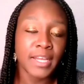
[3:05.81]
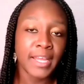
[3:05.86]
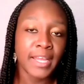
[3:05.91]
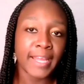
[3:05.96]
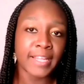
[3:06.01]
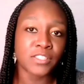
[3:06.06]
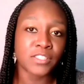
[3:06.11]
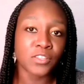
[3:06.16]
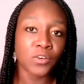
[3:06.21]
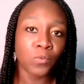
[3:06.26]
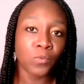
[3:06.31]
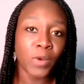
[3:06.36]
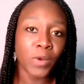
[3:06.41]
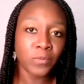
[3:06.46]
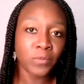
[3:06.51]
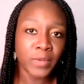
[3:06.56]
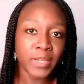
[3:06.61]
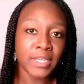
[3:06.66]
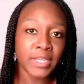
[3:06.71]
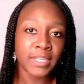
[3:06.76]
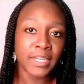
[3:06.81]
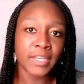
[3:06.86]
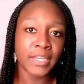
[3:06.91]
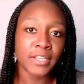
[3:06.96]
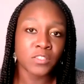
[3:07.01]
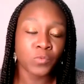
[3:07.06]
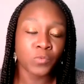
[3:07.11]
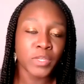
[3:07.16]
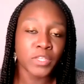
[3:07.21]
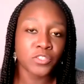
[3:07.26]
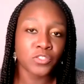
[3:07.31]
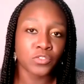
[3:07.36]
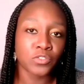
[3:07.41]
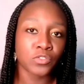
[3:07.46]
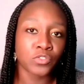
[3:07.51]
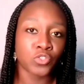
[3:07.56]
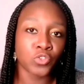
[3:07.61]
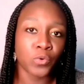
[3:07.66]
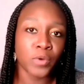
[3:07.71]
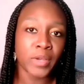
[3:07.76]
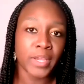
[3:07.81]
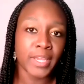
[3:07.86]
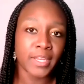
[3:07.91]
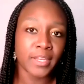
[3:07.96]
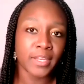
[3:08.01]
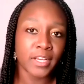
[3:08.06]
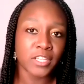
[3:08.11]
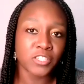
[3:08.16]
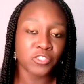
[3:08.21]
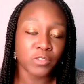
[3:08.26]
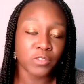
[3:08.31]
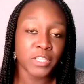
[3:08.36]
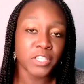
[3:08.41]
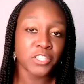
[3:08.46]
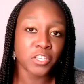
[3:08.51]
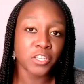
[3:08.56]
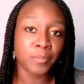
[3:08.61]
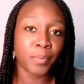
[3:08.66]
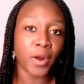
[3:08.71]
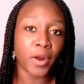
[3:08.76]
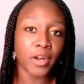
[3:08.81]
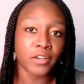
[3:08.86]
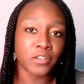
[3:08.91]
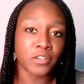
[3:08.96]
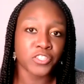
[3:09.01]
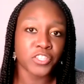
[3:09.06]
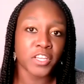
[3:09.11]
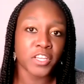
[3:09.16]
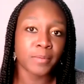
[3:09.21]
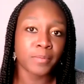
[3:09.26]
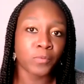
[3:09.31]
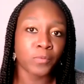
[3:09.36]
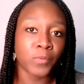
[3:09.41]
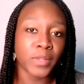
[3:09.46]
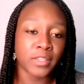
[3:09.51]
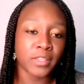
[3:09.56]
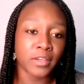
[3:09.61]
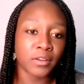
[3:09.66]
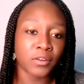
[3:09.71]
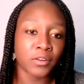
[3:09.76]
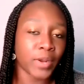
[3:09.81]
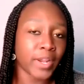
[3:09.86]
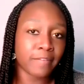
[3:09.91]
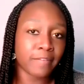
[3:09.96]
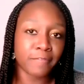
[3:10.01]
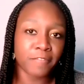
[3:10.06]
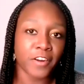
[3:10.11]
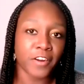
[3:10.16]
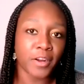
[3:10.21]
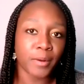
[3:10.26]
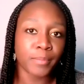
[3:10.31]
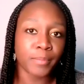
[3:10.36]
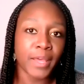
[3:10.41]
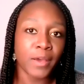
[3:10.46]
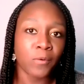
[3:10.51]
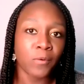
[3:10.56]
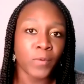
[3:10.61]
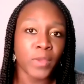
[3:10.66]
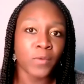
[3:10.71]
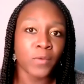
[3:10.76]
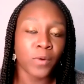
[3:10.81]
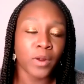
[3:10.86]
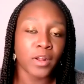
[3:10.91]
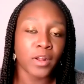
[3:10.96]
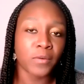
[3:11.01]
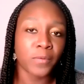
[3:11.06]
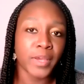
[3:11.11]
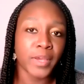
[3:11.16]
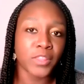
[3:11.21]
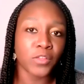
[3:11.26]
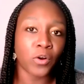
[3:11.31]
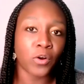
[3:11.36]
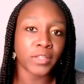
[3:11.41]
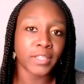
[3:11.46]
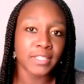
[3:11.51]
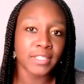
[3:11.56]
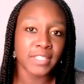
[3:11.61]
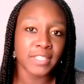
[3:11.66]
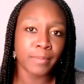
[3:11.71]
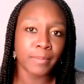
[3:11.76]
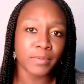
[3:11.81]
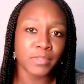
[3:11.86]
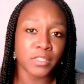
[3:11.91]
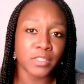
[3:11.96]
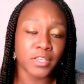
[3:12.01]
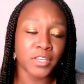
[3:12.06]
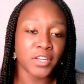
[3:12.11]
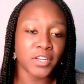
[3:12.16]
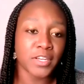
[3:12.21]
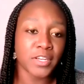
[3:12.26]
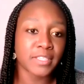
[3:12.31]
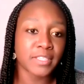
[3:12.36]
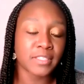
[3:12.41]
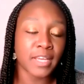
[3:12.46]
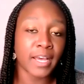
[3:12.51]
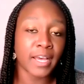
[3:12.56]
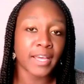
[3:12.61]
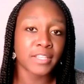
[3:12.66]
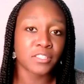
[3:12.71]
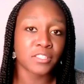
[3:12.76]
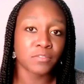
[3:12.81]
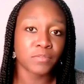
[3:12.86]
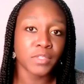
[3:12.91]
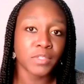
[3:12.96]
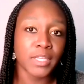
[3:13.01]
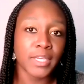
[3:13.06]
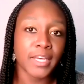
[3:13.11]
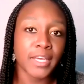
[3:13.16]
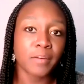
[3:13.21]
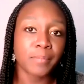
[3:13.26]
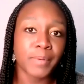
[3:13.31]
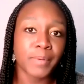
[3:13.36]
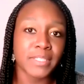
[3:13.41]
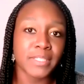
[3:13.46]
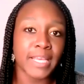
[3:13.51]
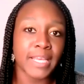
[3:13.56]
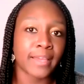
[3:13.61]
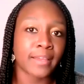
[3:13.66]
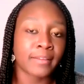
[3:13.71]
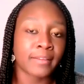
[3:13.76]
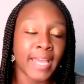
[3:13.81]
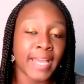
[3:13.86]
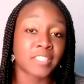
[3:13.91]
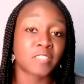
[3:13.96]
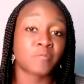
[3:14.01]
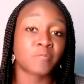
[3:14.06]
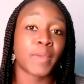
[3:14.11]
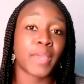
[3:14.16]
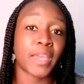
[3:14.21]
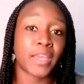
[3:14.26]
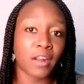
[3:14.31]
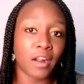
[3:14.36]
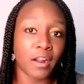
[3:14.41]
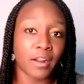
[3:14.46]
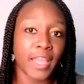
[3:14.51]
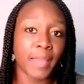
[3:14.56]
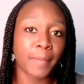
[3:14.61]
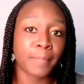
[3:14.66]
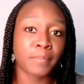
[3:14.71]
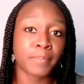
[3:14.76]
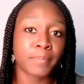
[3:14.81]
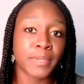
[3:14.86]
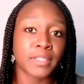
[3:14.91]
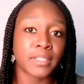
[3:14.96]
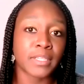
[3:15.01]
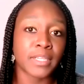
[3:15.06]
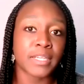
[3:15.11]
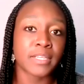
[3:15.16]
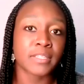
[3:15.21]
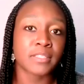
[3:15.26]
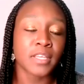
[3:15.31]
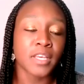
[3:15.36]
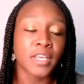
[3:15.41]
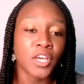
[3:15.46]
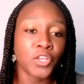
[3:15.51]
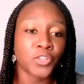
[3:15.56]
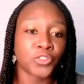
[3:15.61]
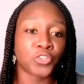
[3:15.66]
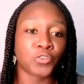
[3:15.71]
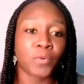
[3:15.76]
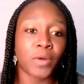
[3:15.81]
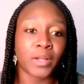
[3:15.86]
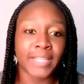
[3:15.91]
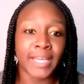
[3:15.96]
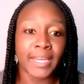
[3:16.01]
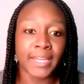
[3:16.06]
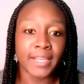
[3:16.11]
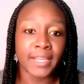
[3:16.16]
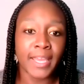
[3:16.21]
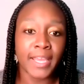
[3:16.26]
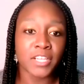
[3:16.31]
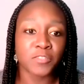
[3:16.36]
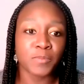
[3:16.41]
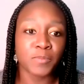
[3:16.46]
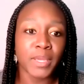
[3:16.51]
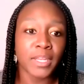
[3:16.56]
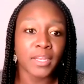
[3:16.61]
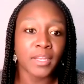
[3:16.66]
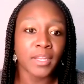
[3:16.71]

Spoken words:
And so what we did is we joined a strategic partnership with a great firm that we work with on the cybersecurity side to really help us expand our capabilities throughout that engagement.